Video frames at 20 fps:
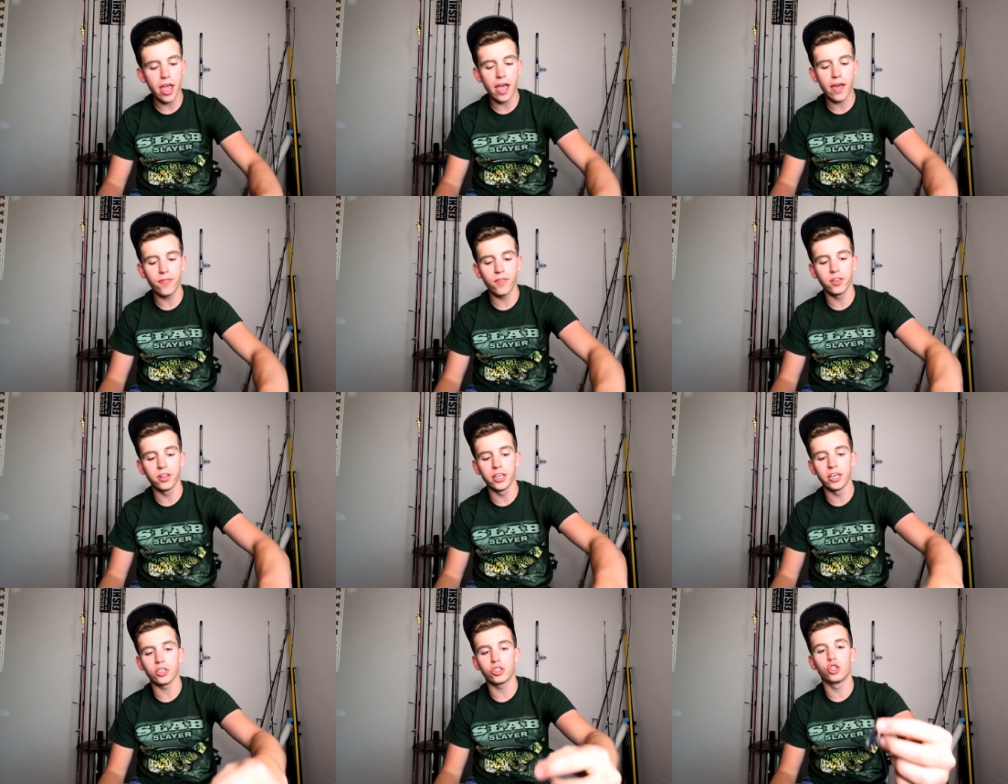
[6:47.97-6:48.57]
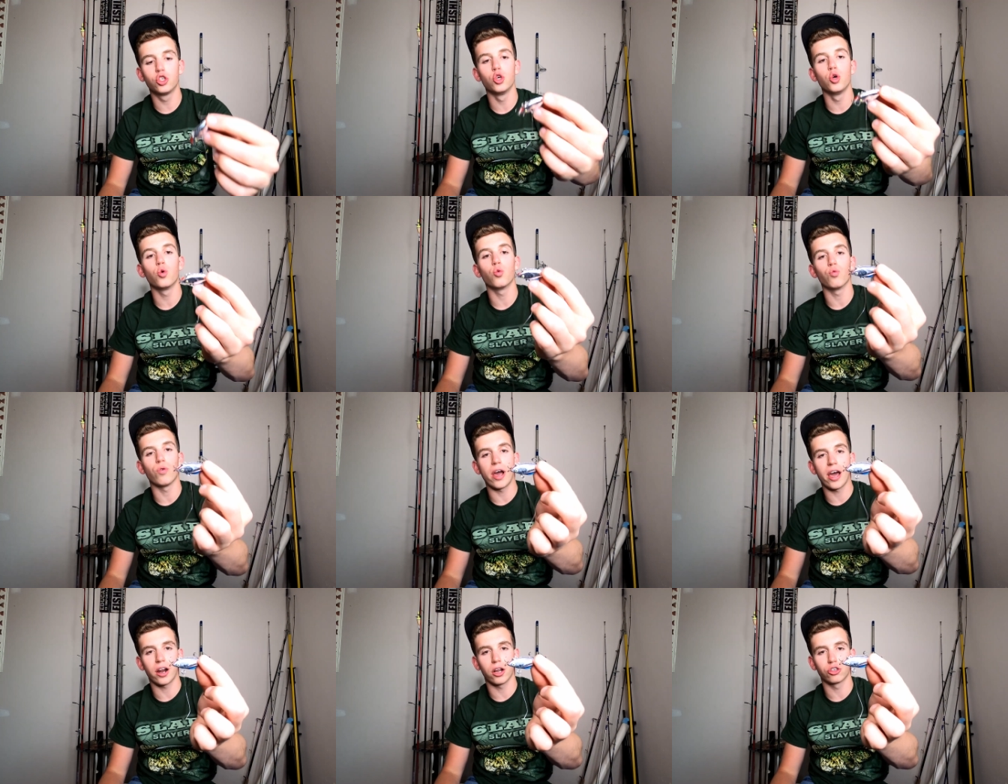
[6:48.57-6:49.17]
and the link
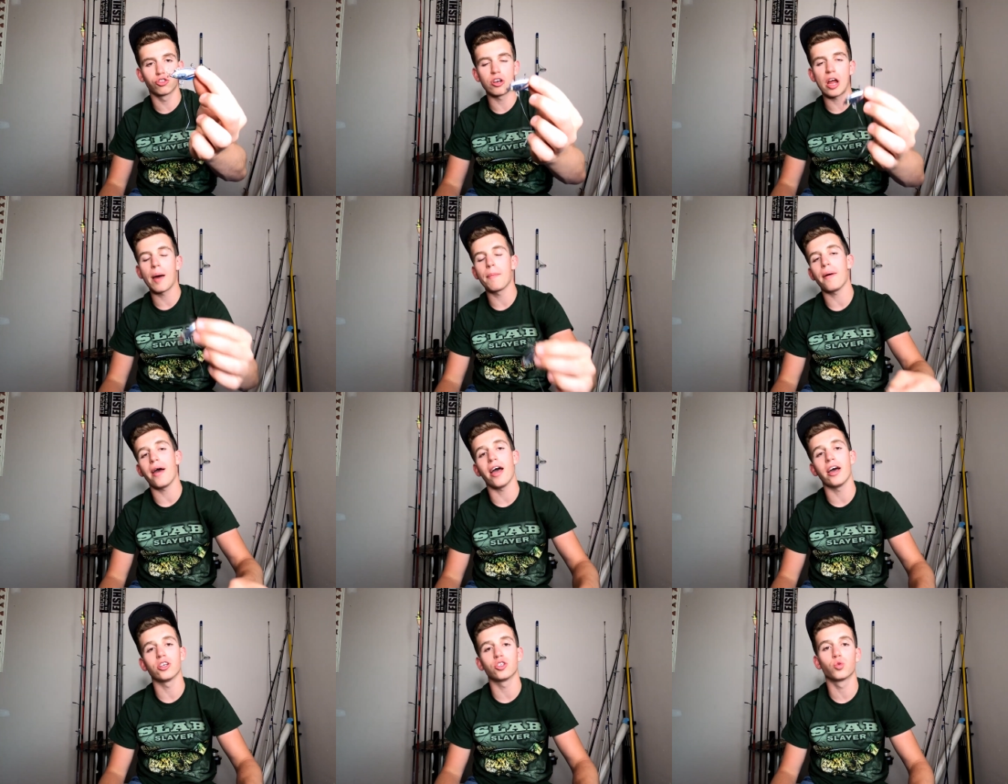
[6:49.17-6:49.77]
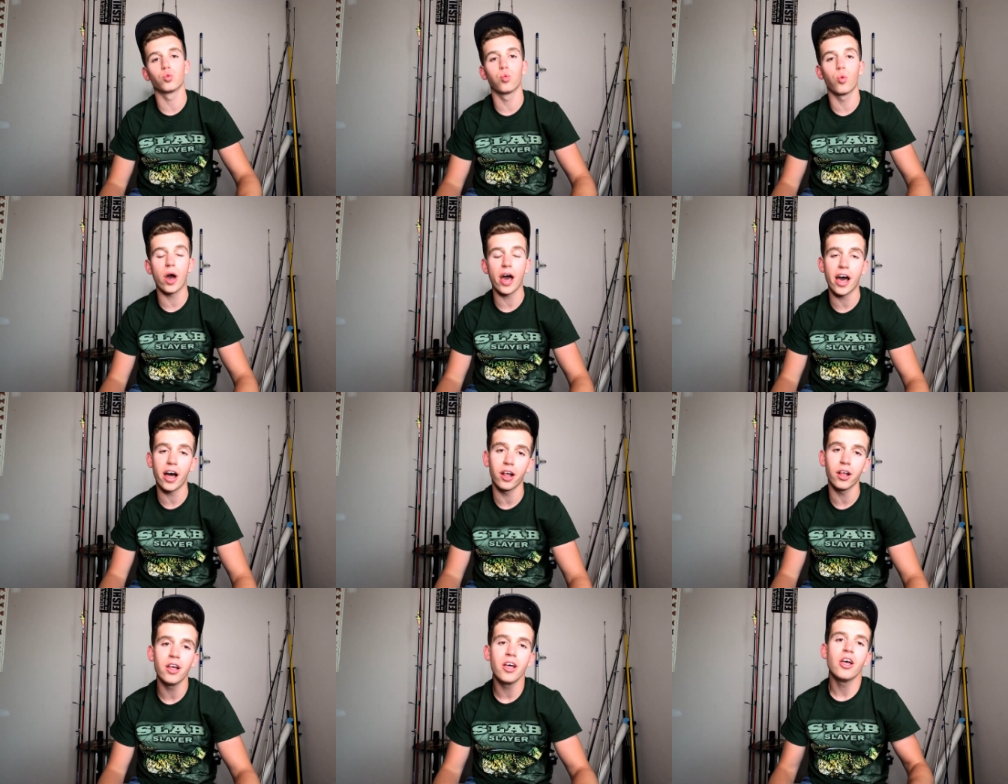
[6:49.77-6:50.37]
to Rattle Trap as
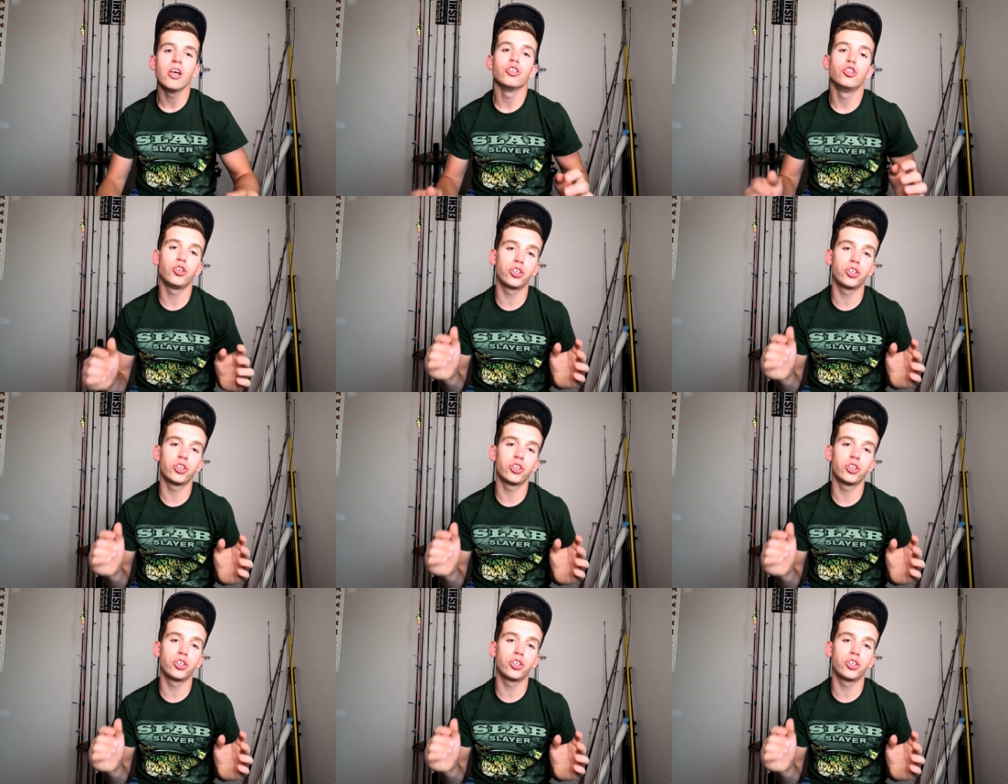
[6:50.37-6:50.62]
well.